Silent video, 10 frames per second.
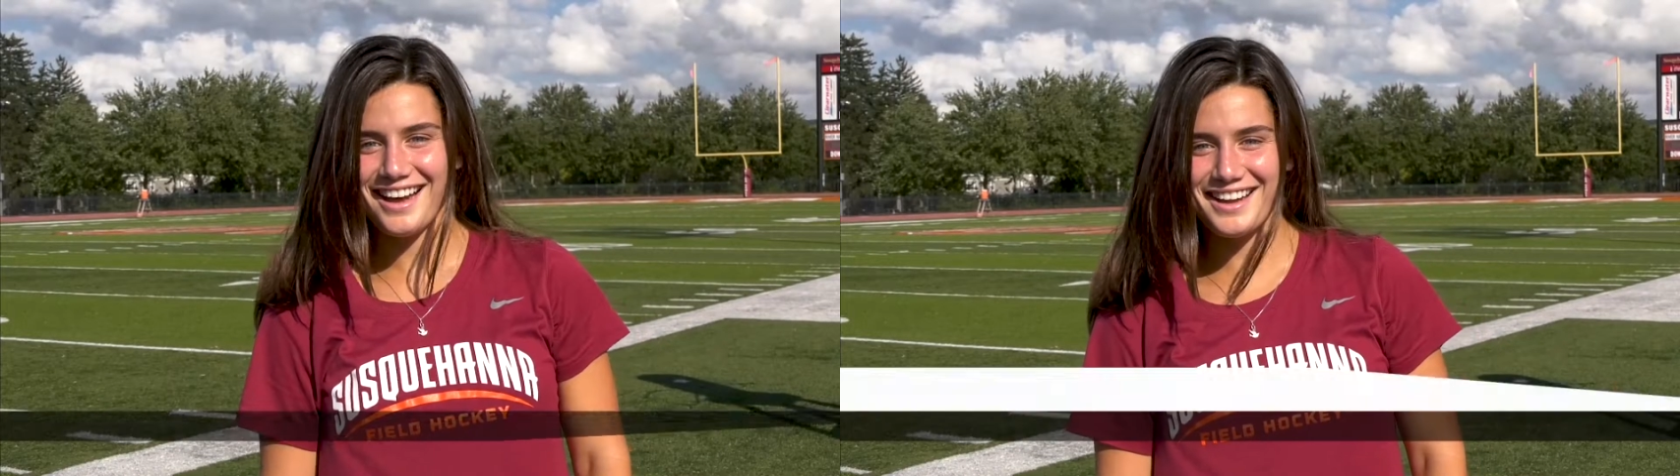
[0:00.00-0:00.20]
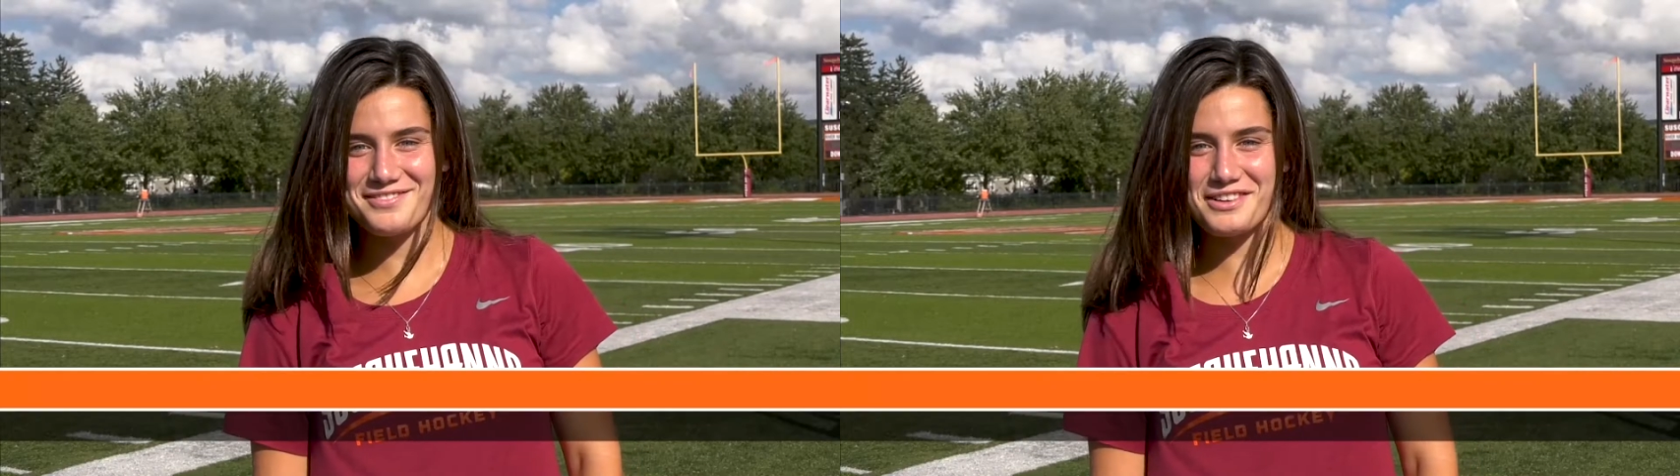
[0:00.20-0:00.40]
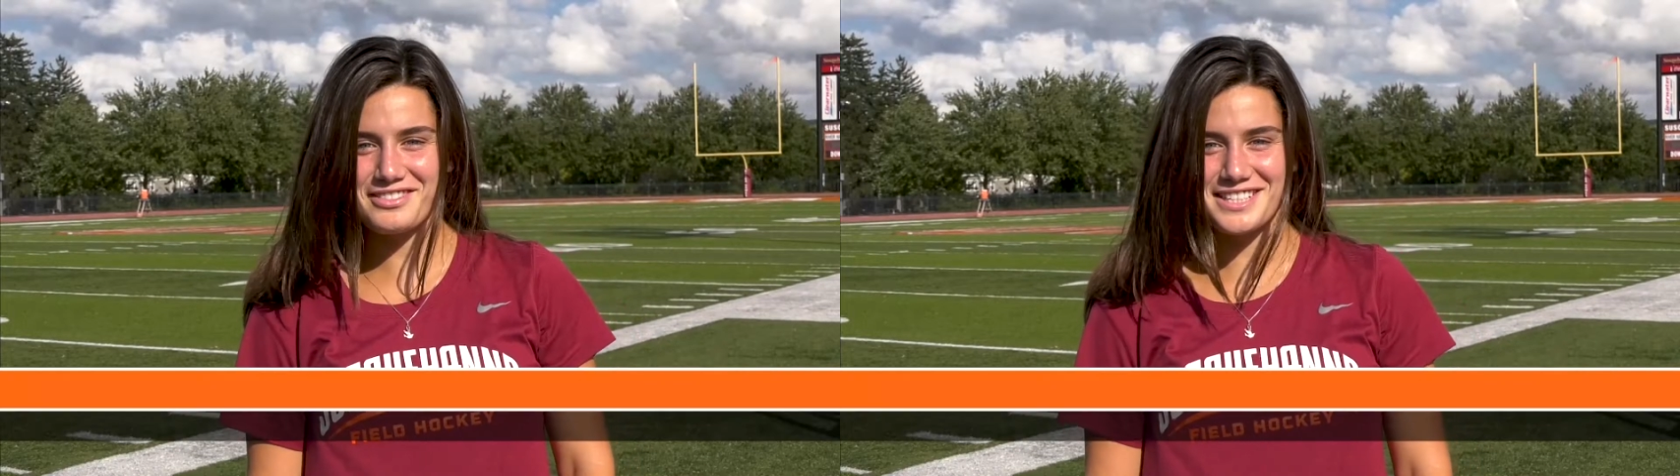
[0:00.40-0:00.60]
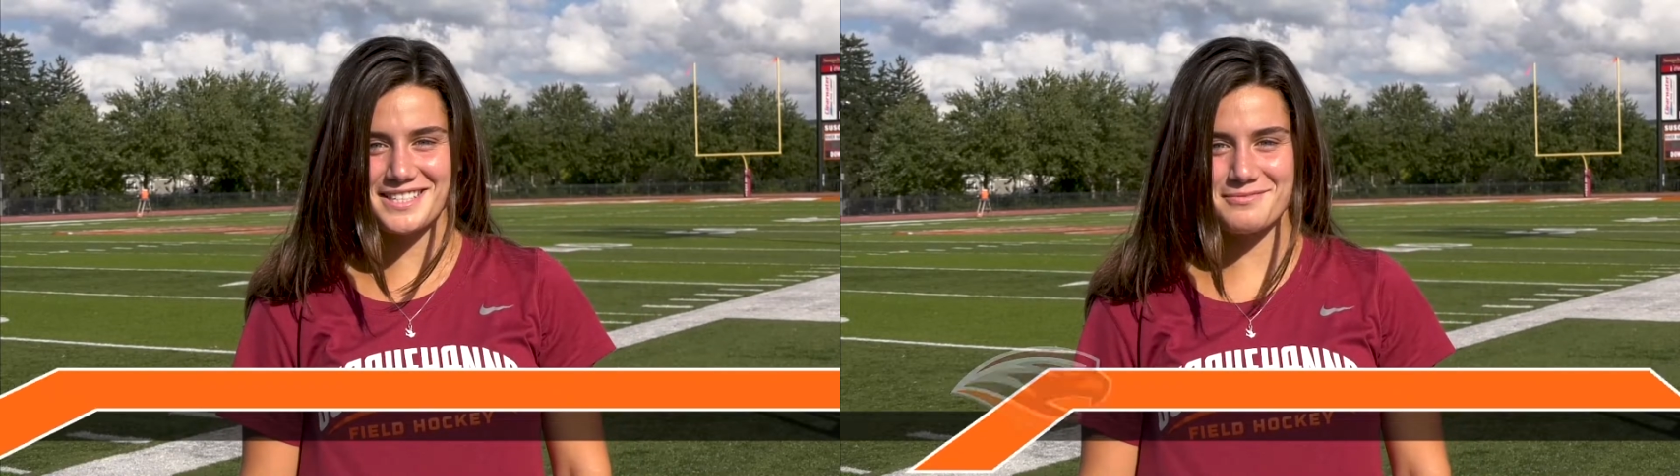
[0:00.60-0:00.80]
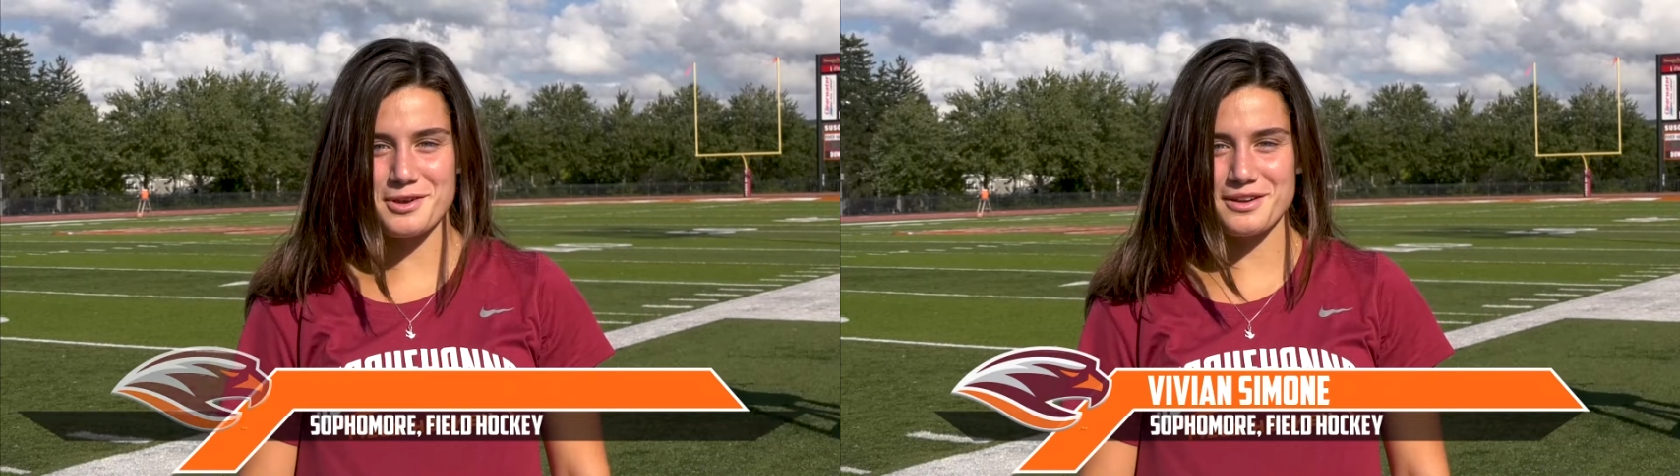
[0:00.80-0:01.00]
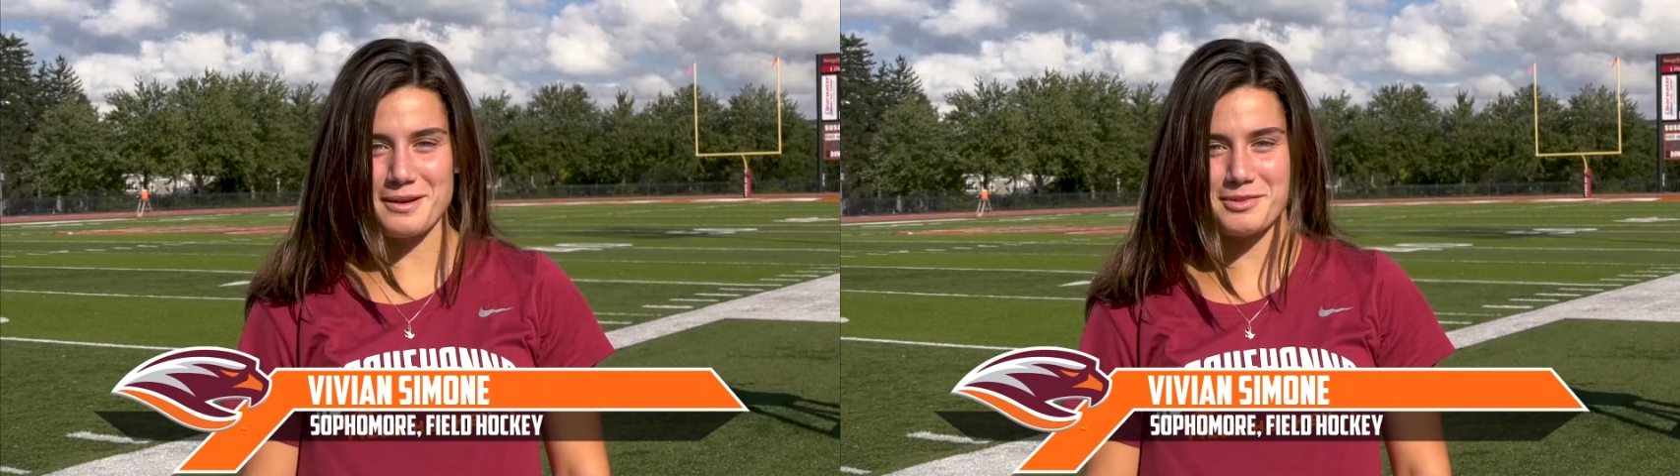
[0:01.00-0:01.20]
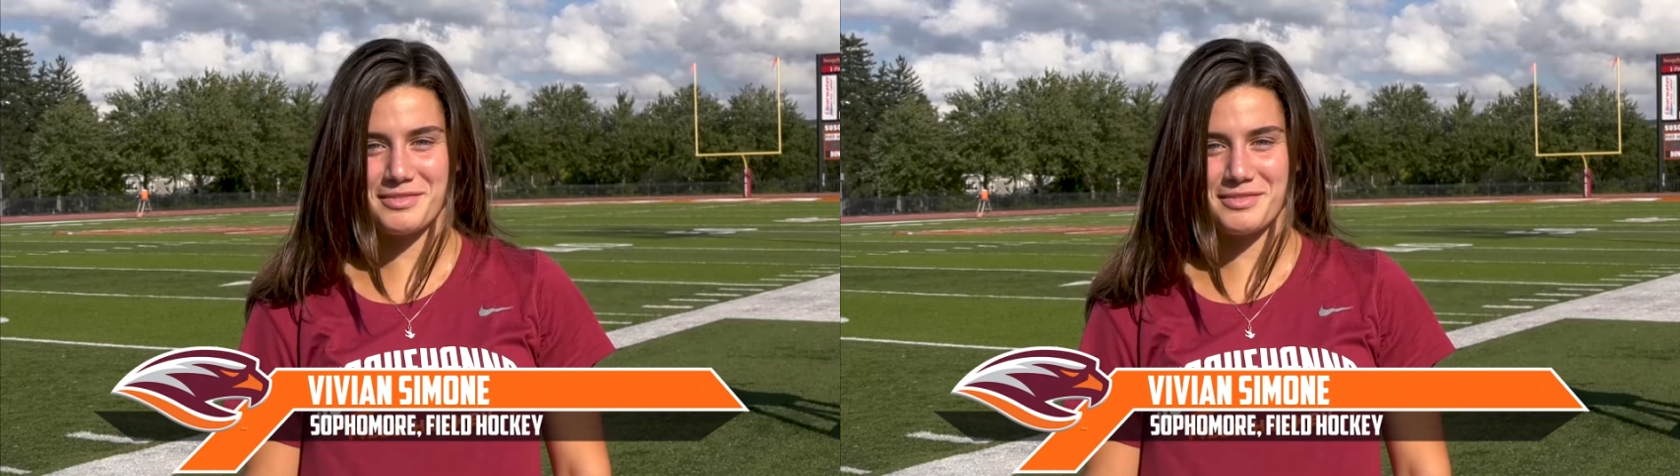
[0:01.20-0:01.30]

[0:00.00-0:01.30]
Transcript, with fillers: Hi, I'm Vivian Simone. I'm a